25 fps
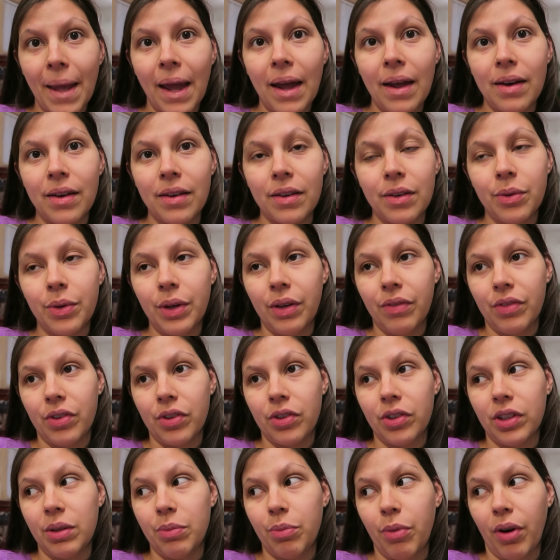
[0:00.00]
And we have an
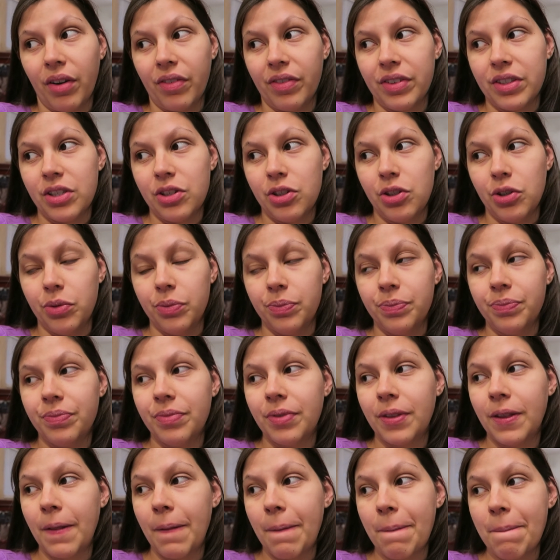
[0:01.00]
early breakfast too.
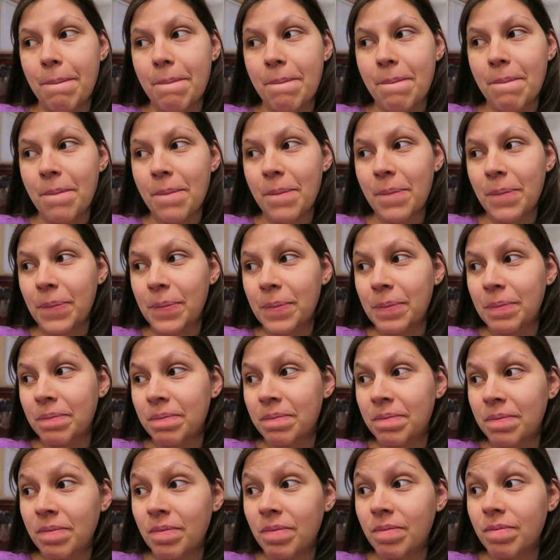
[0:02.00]
Apple,
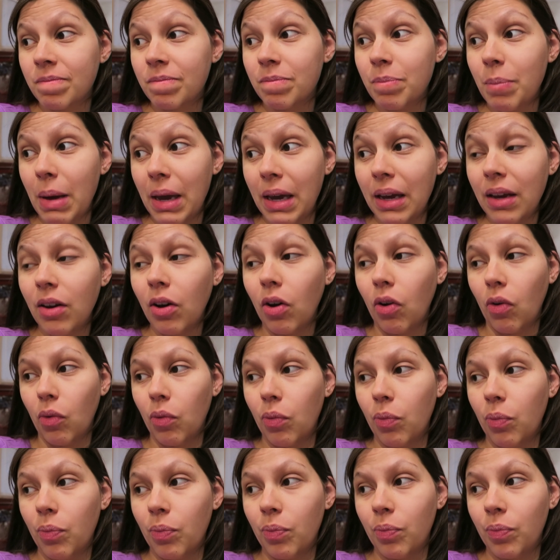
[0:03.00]
apple. Mango.
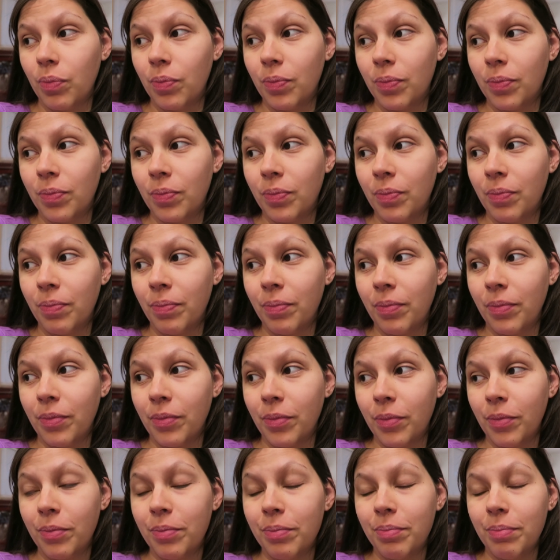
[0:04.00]
Mango.